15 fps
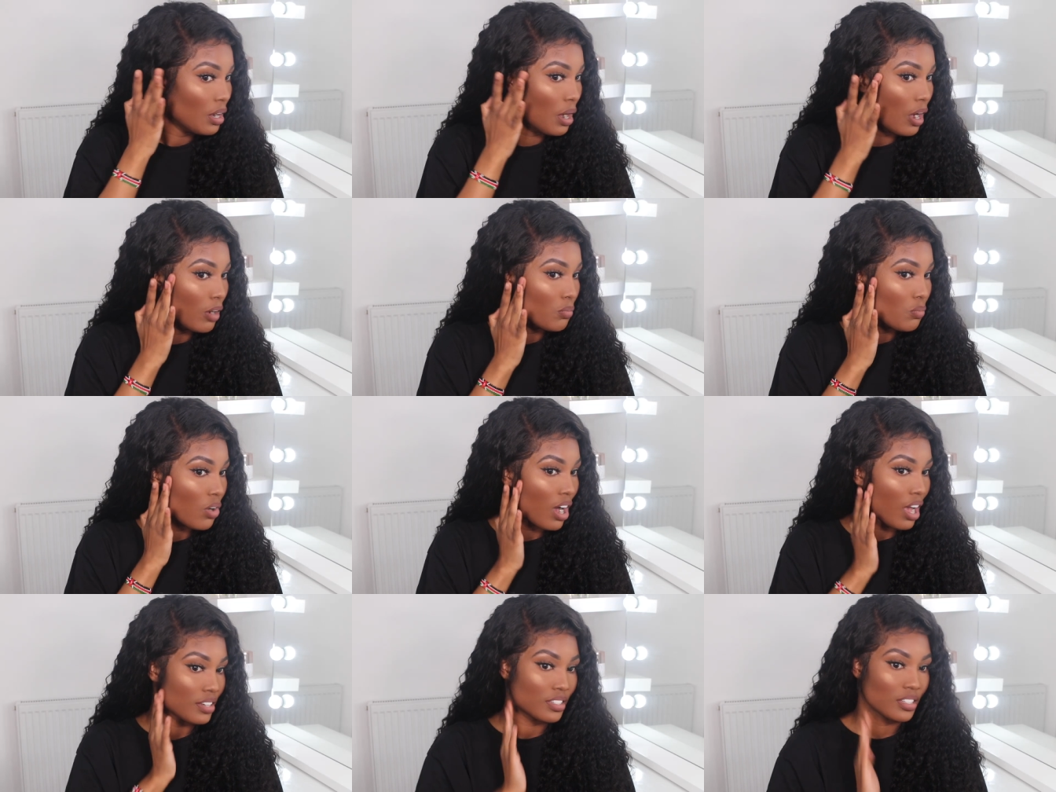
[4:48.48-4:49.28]

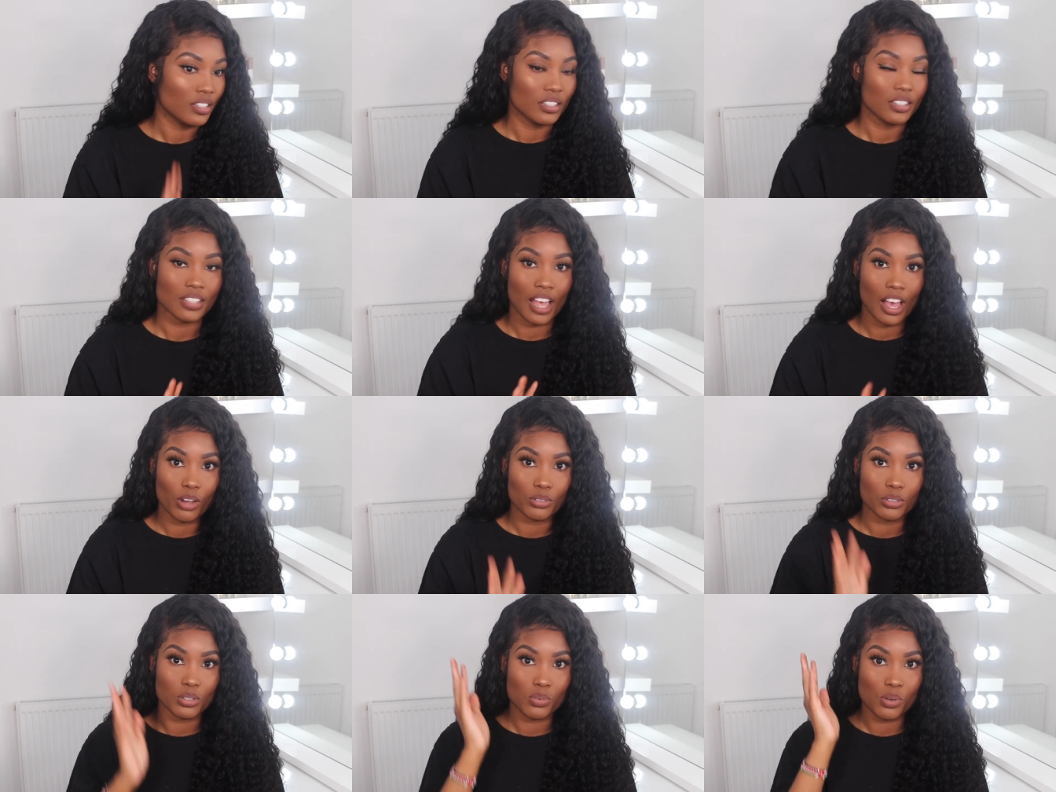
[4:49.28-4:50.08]
What I did is
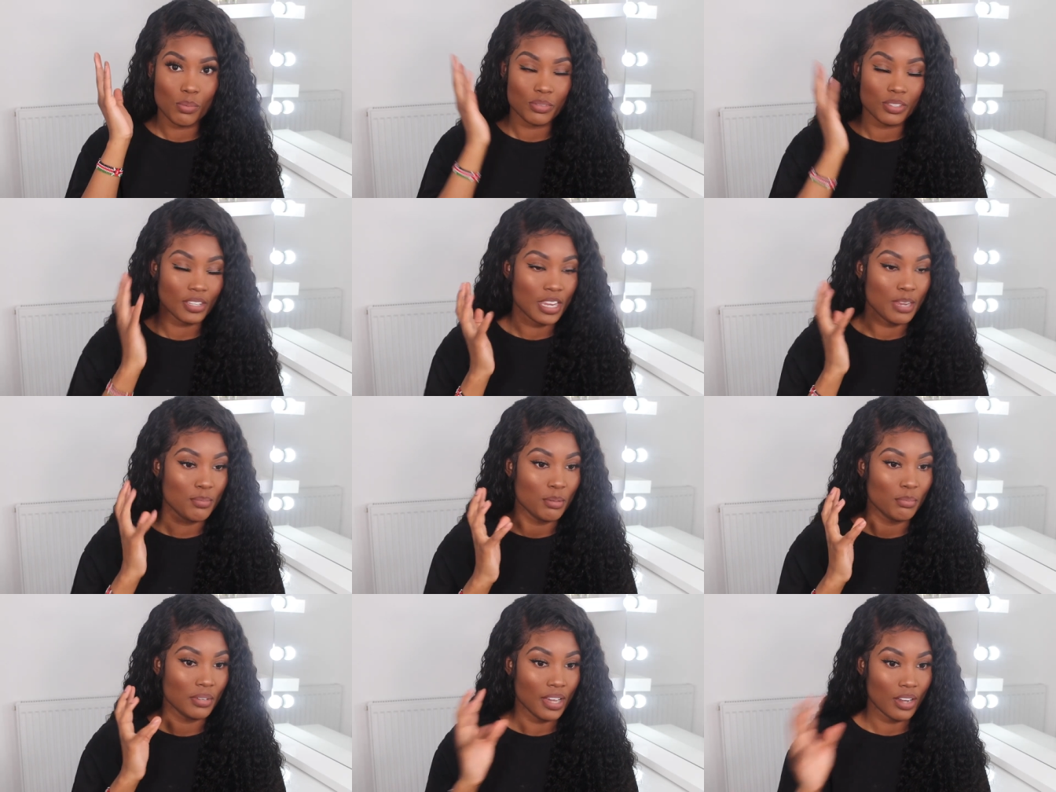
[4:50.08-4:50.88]
how to keep
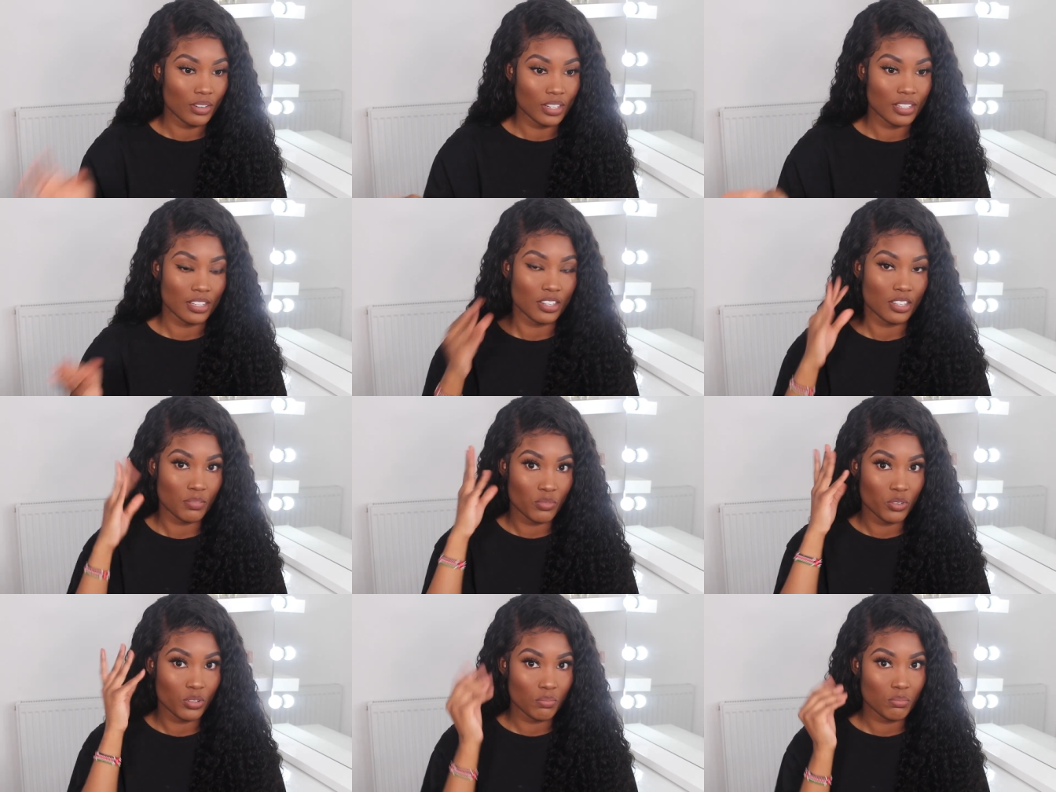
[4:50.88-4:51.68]
them down is I
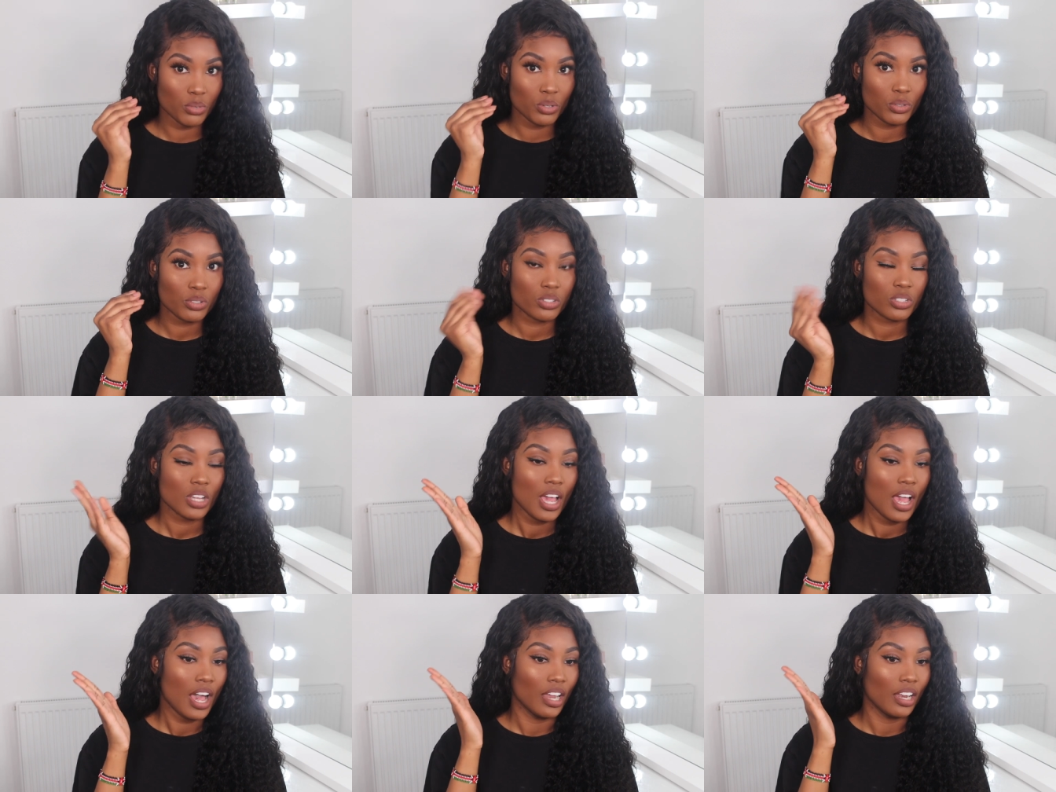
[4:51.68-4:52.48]
just used mousse
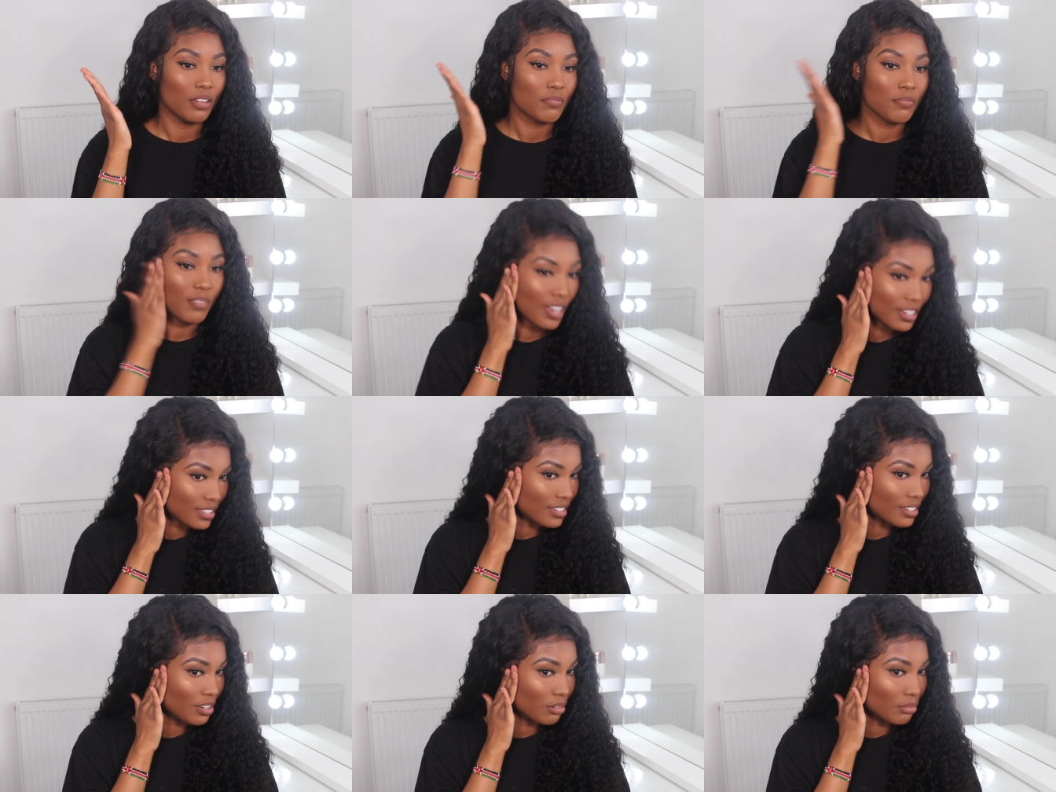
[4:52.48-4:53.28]
and I
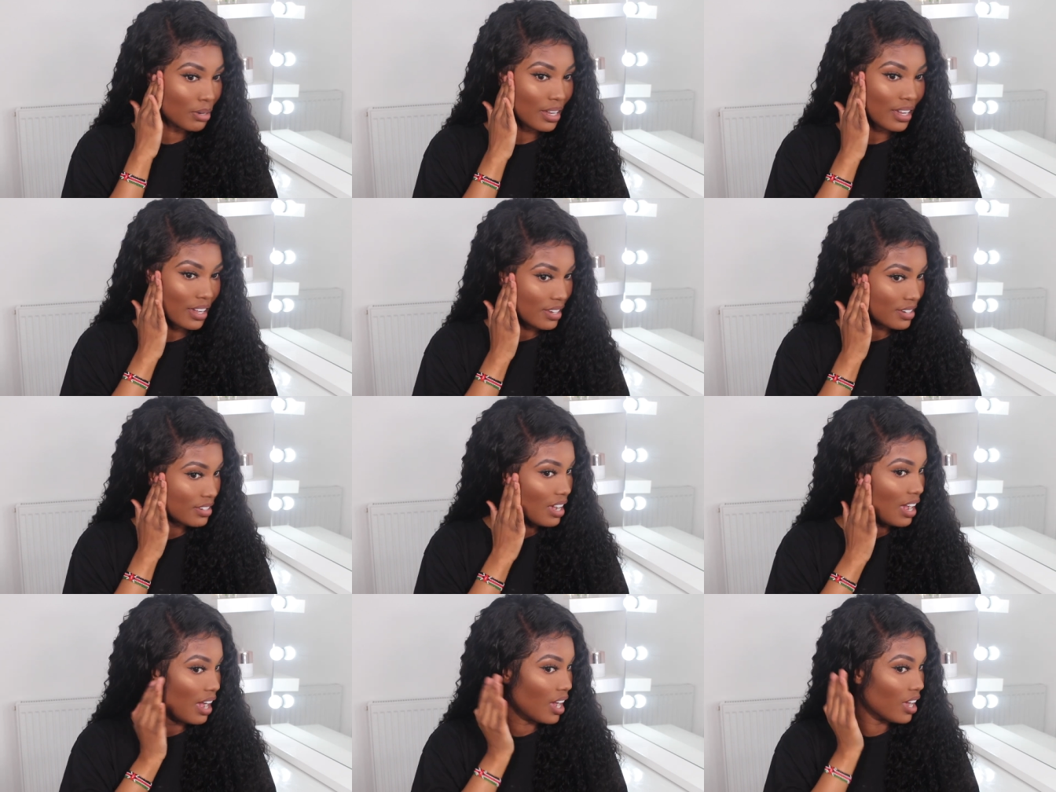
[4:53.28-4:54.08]
flattened it on my head,
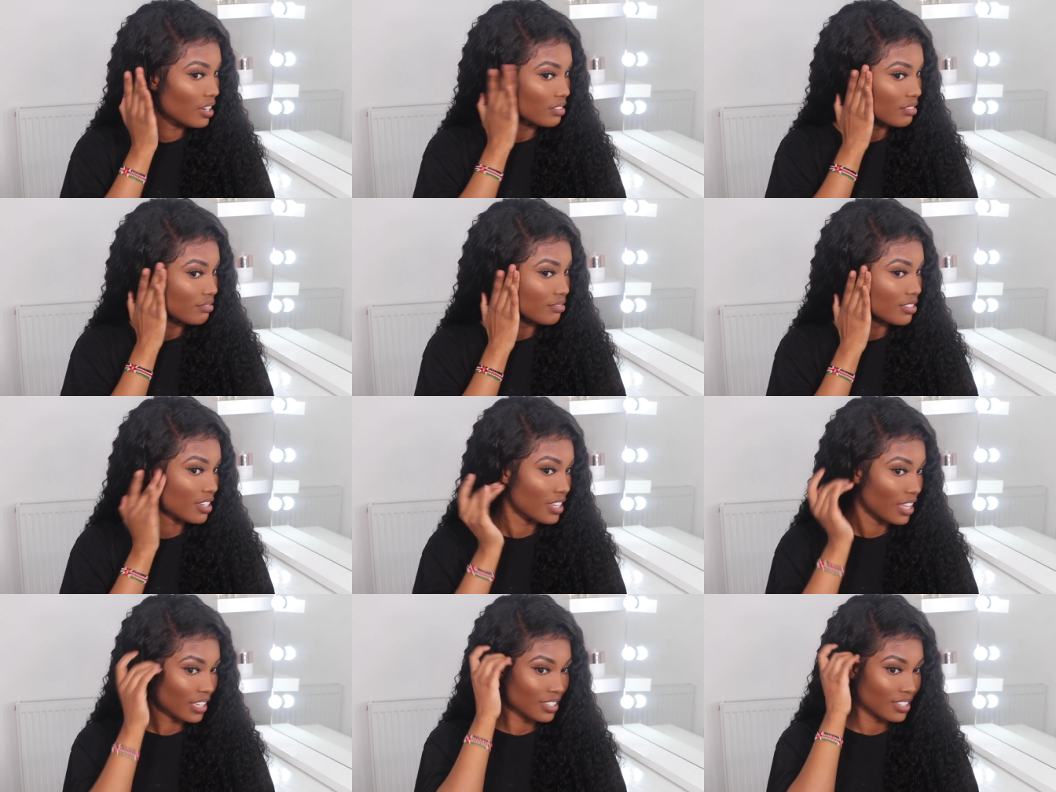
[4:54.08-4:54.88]
and
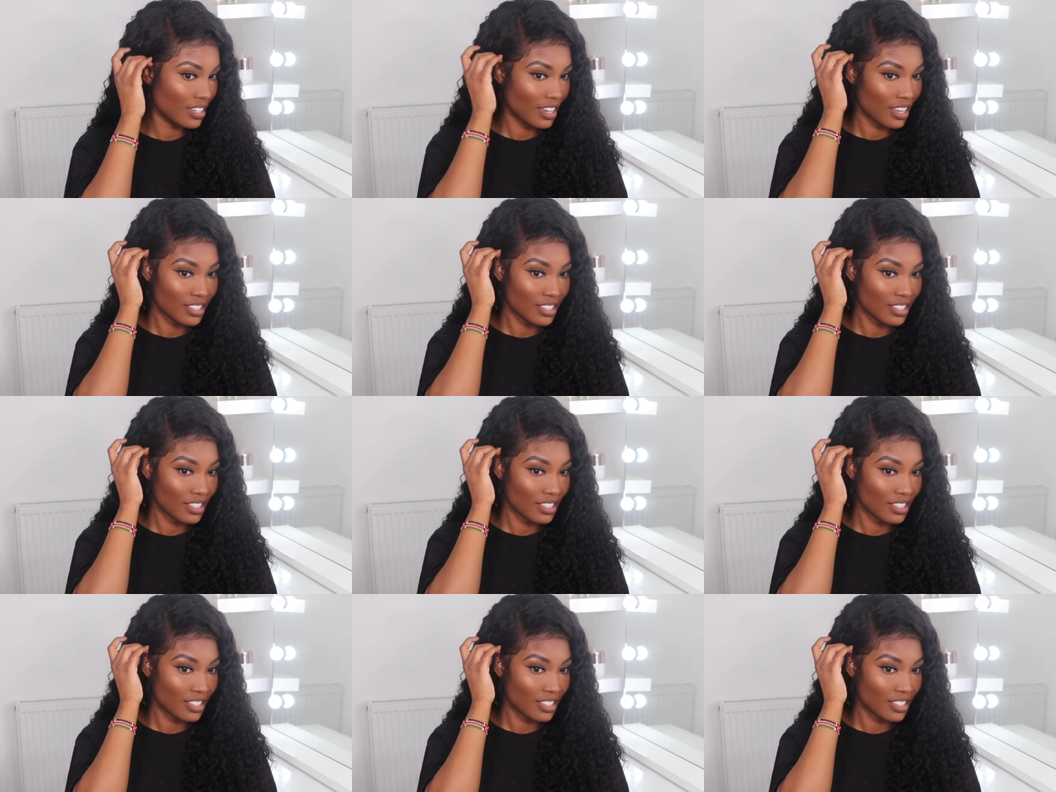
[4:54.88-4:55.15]
that's it.